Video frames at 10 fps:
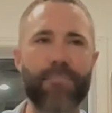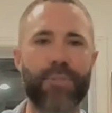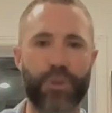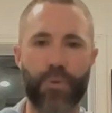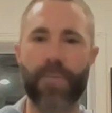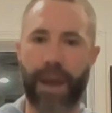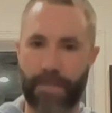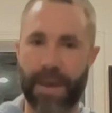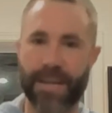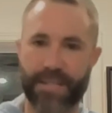am doing
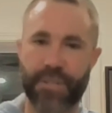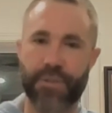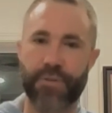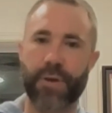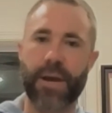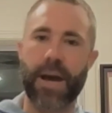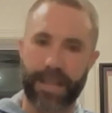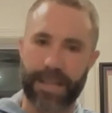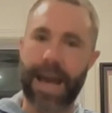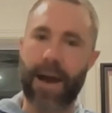my best to
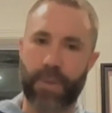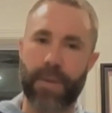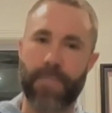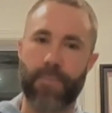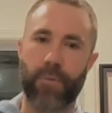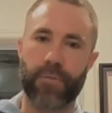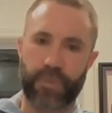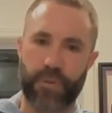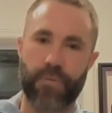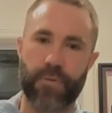allow people
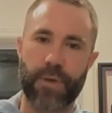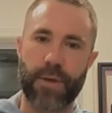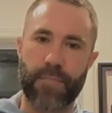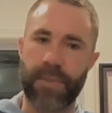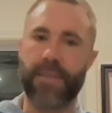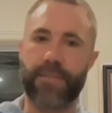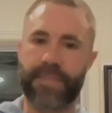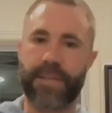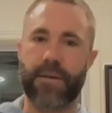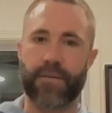to be
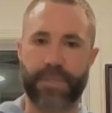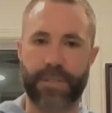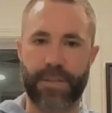themselves.